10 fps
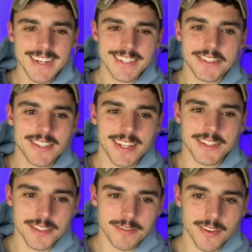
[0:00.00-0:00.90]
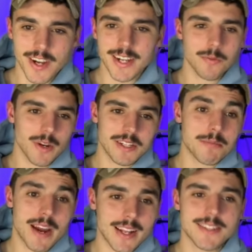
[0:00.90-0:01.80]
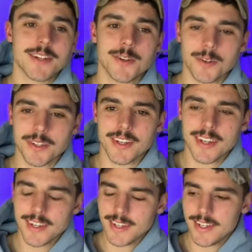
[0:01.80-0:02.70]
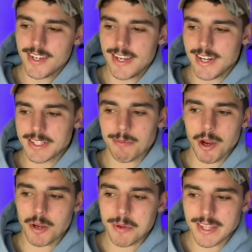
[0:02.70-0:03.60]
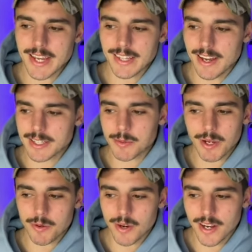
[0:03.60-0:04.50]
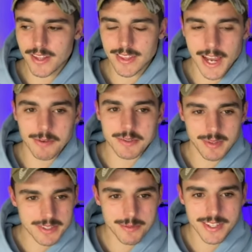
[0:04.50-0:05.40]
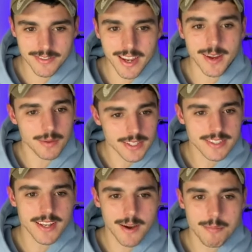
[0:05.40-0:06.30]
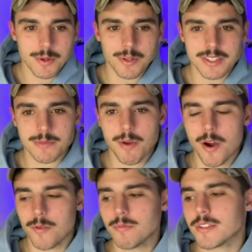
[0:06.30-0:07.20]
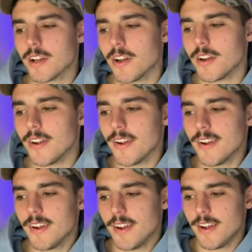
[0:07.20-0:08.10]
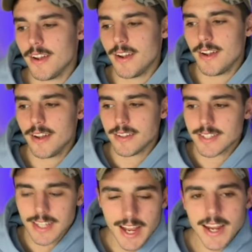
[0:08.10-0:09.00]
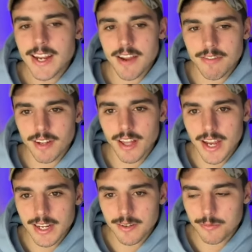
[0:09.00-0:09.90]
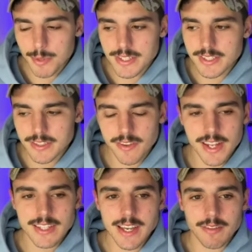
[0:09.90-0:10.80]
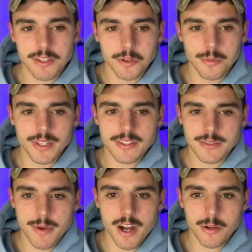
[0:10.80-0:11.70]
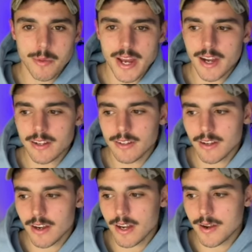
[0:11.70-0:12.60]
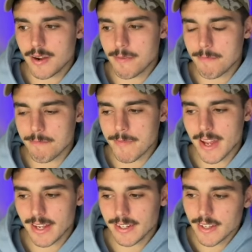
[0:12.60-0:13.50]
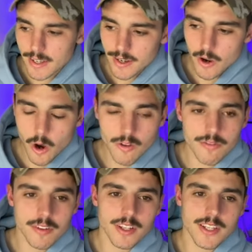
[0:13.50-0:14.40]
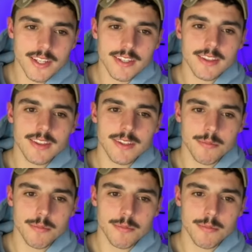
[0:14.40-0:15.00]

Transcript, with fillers: in the sense of like it went as bad as it could. And I spoke about that last week where that was meant to be the day we could start building some hope. So today I feel like Pistons fans have a little bit to smile about. Um, and hopefully the